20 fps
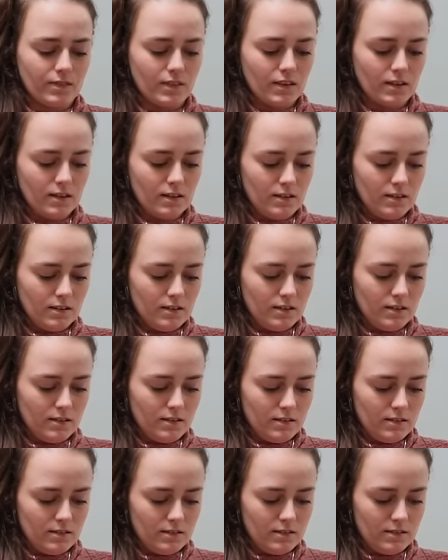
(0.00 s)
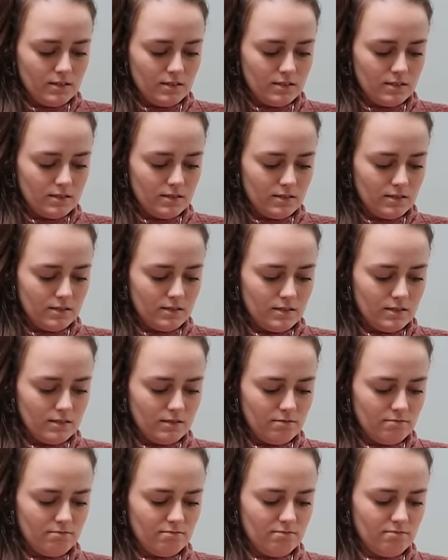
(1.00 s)

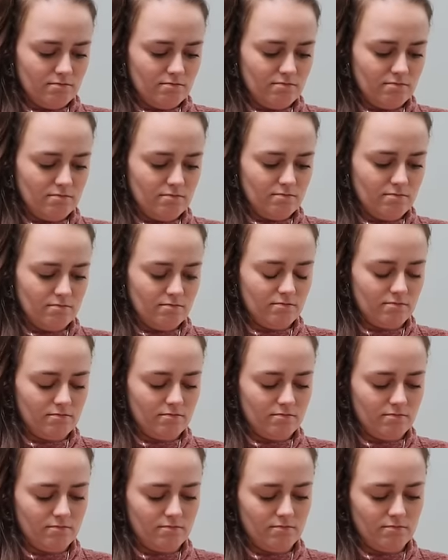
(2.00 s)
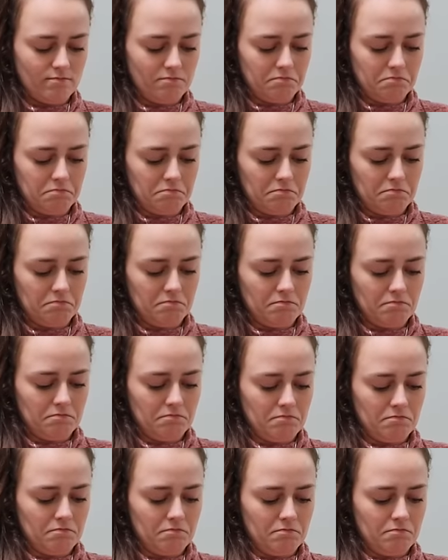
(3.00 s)

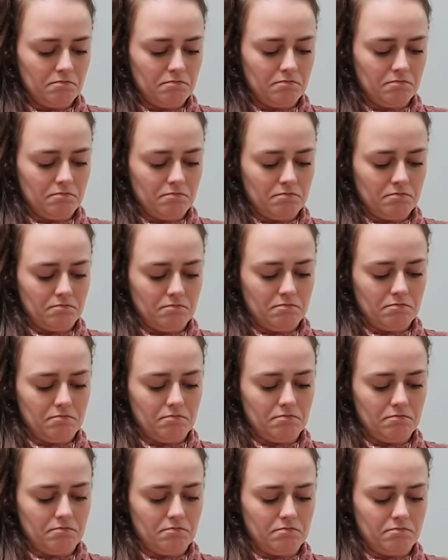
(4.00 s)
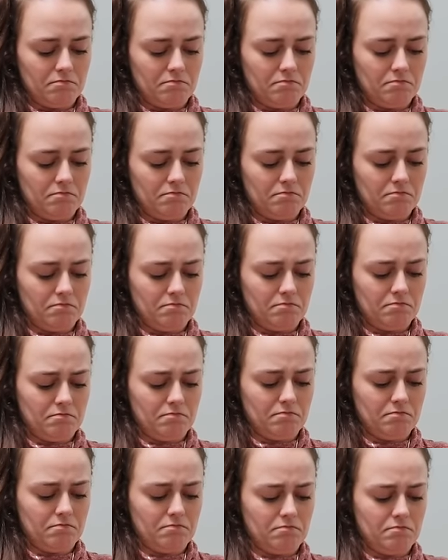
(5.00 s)

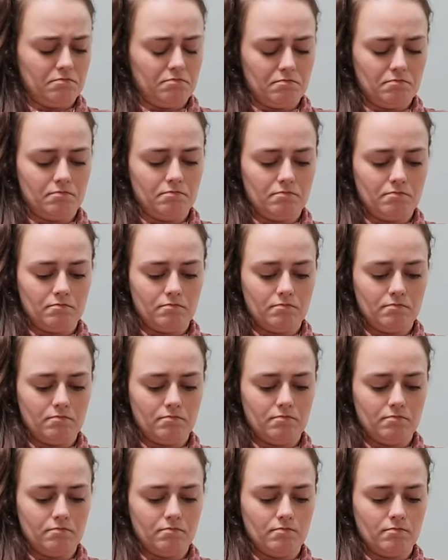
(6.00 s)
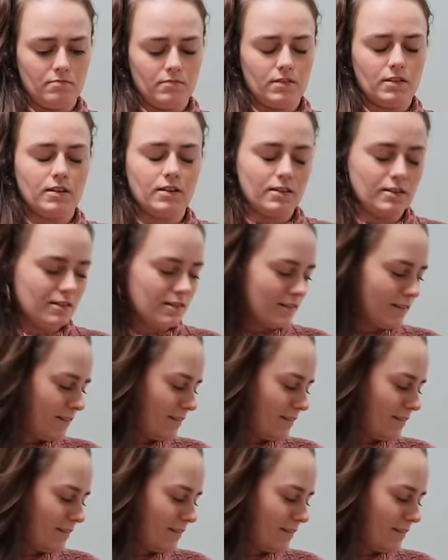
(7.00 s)
Nobody speaks.